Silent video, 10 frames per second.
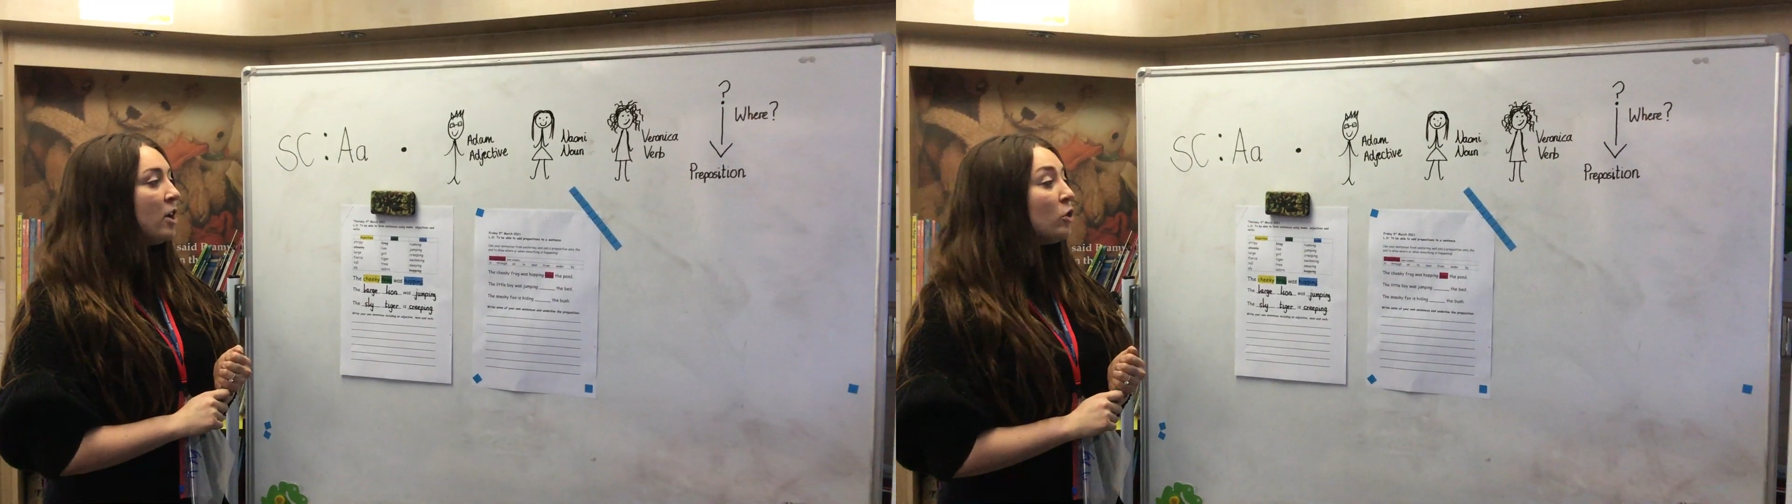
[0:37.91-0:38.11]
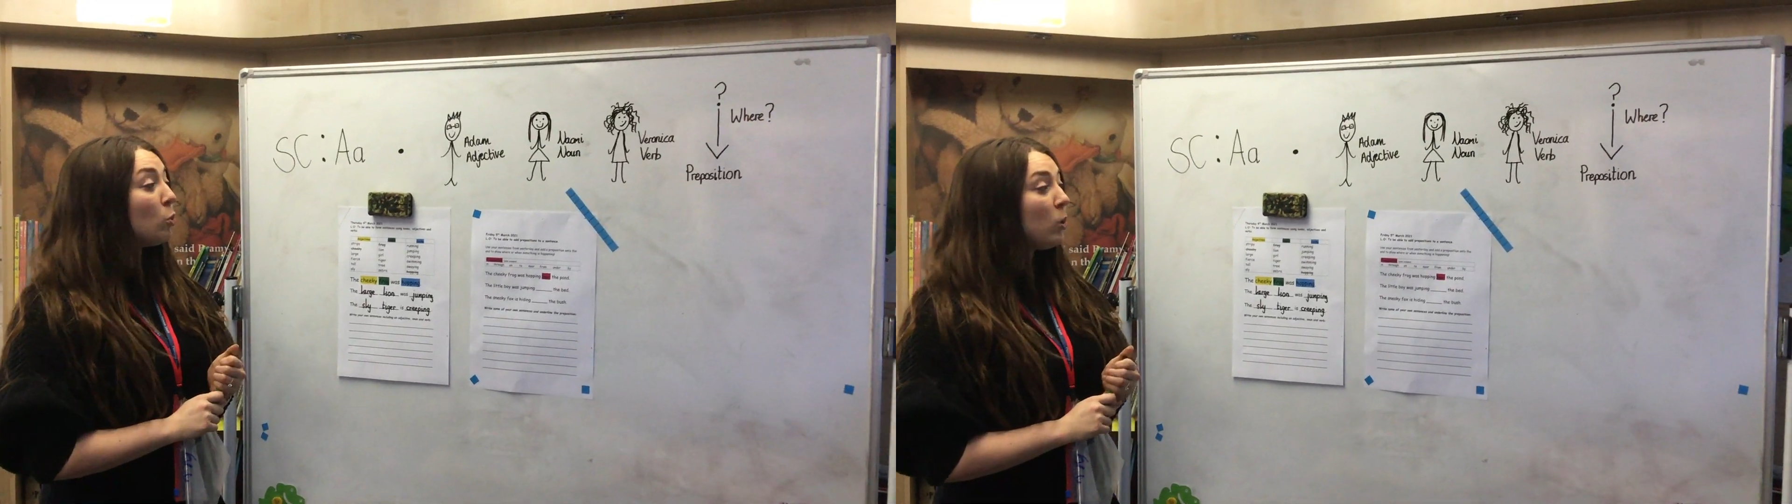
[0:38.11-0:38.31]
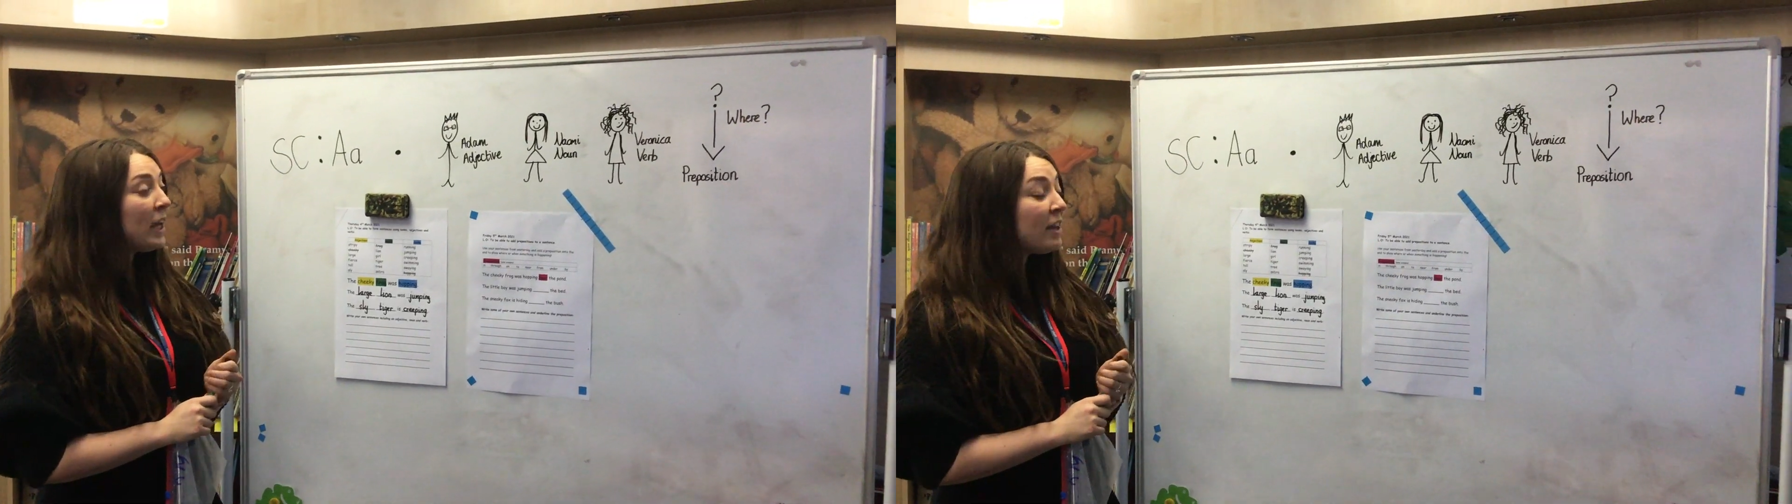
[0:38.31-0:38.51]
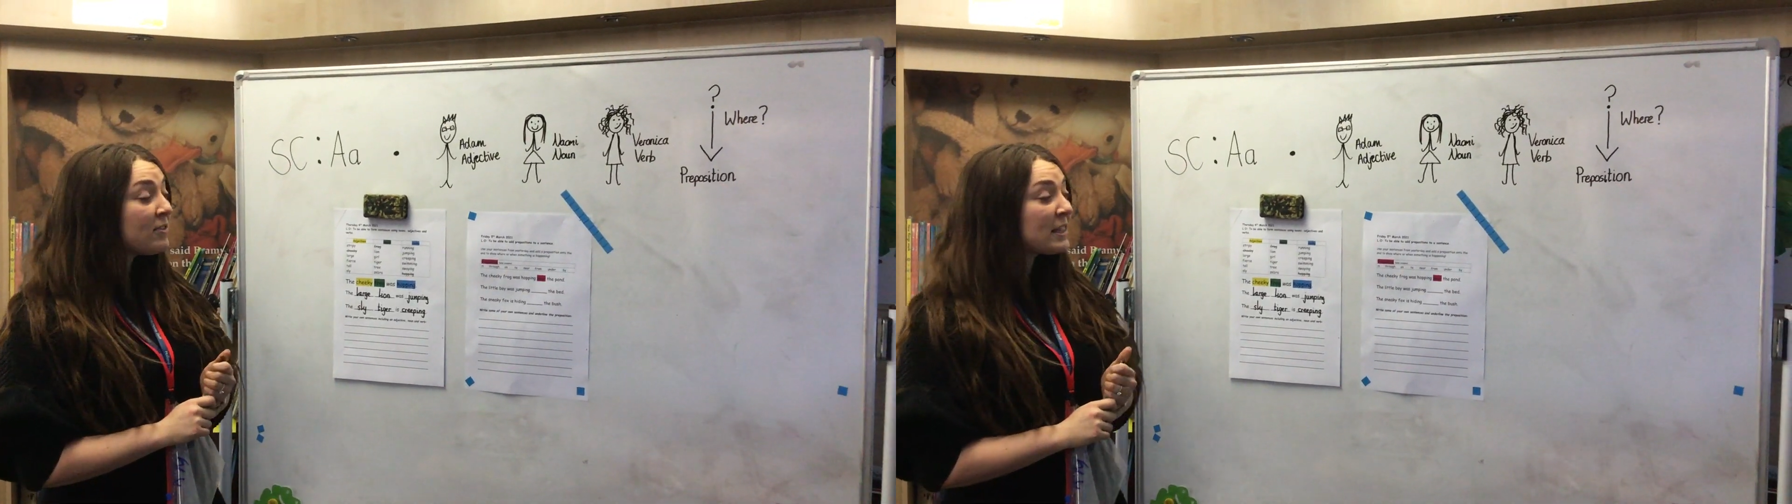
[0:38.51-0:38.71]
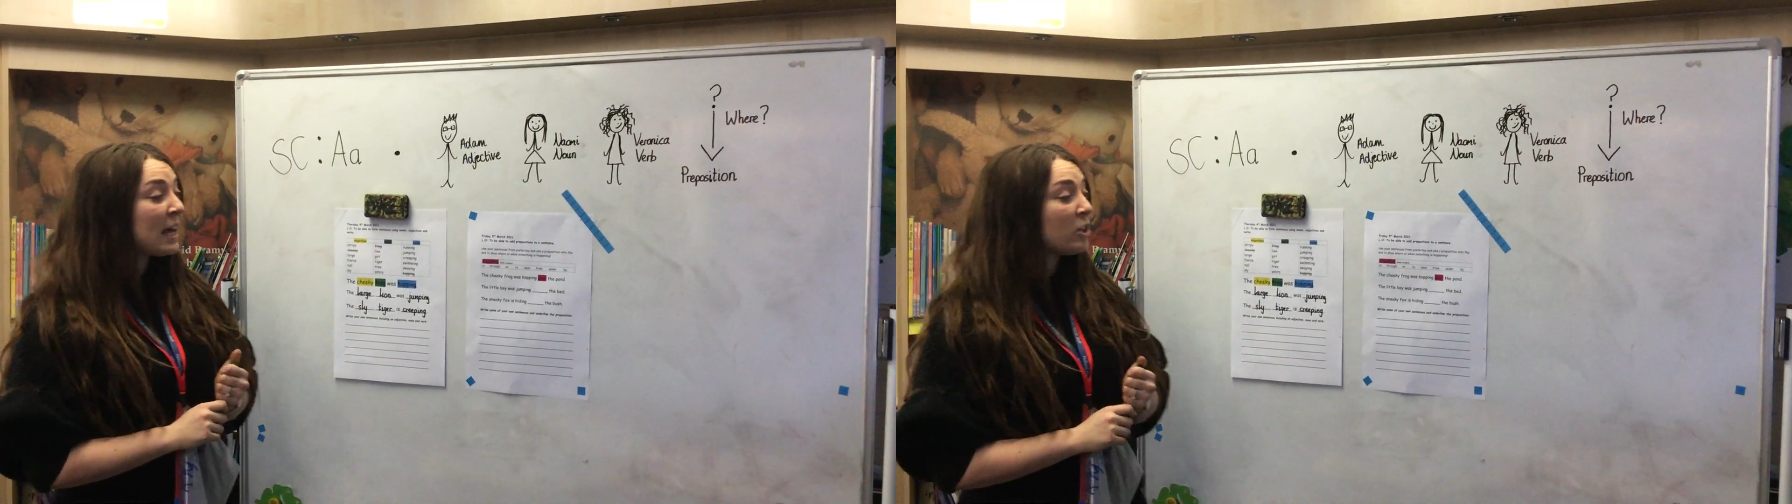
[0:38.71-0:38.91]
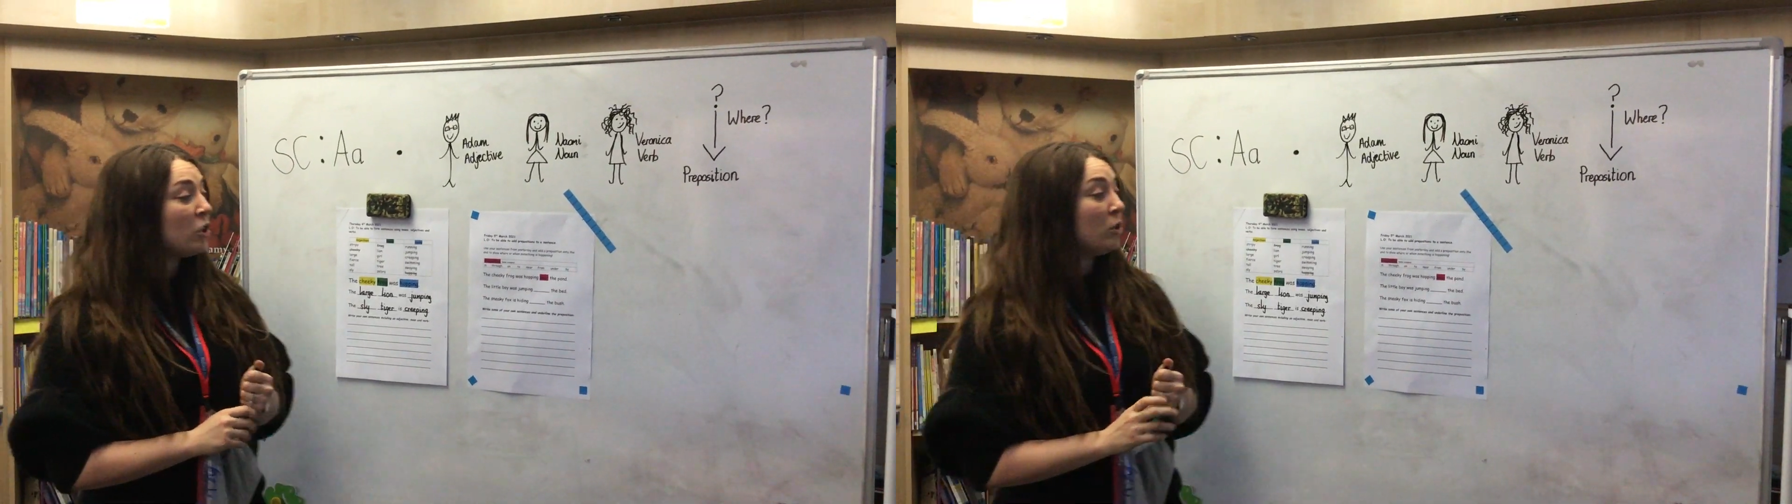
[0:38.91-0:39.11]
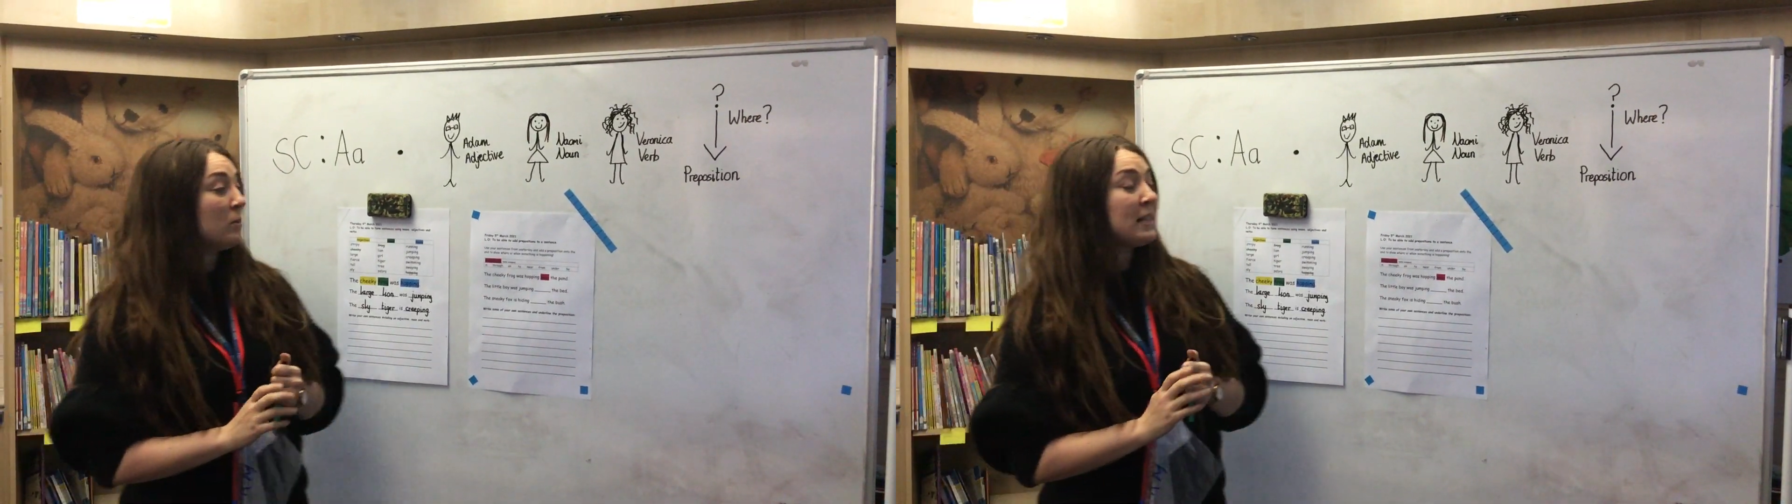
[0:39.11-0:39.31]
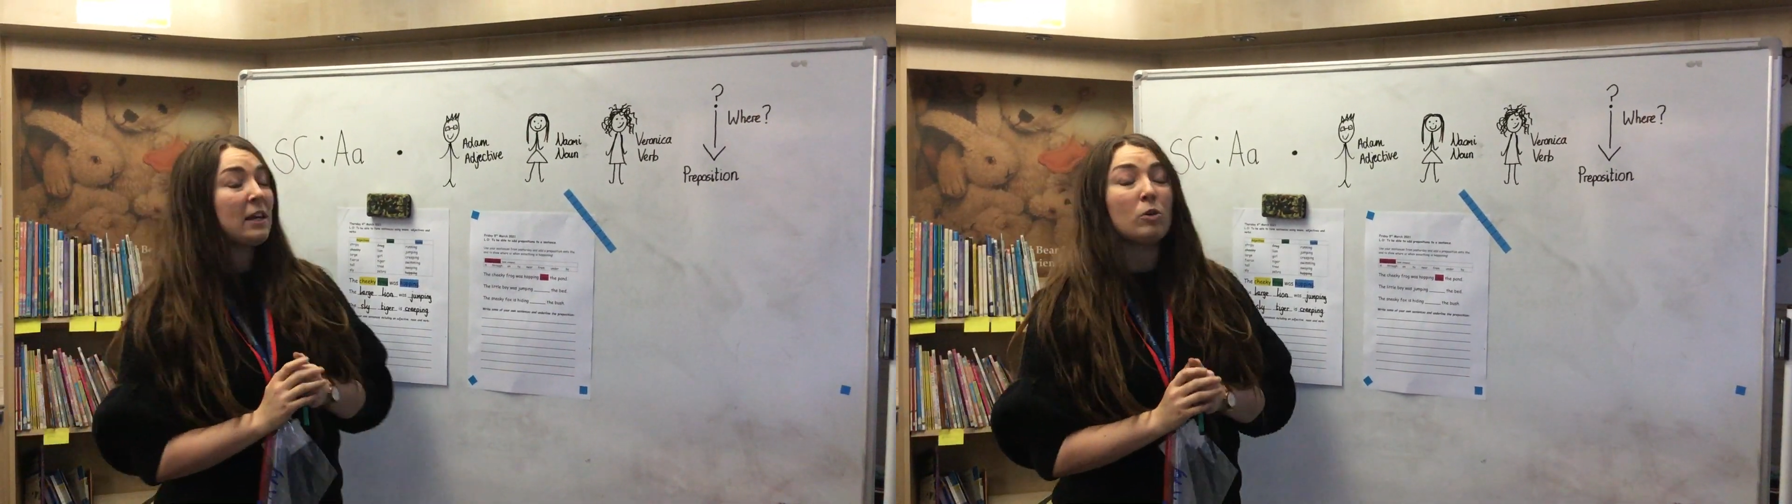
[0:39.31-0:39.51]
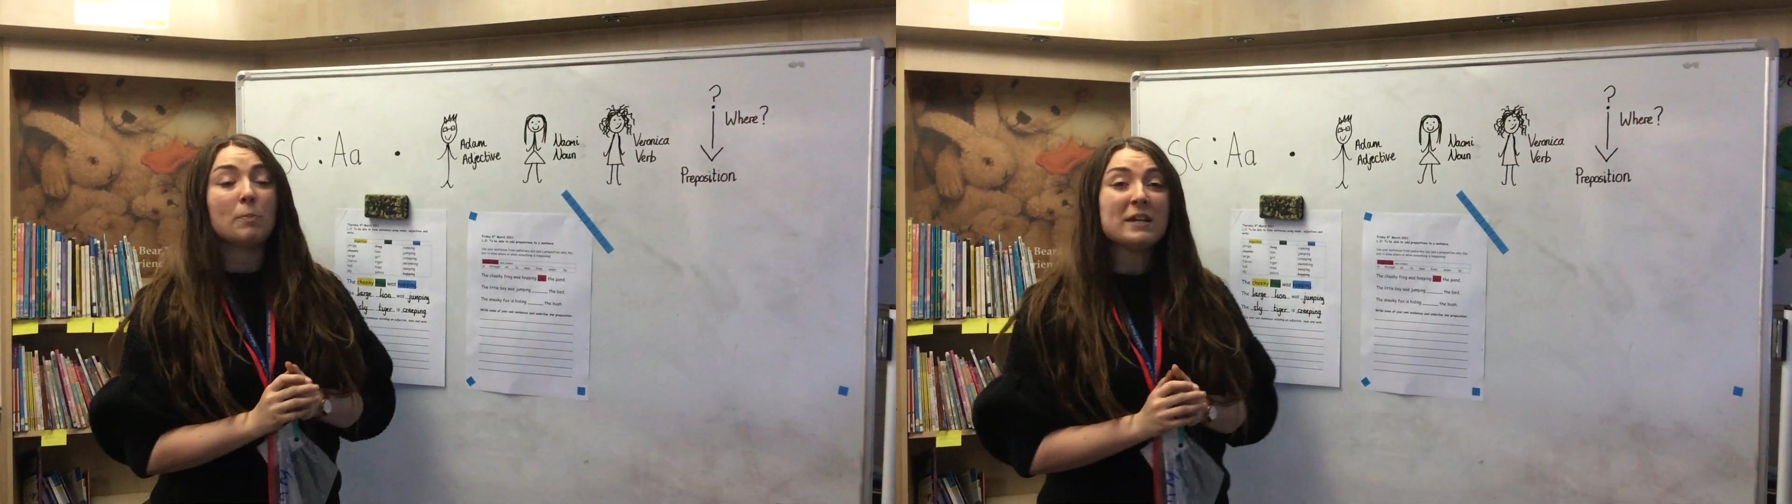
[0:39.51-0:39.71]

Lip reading: that we have set you a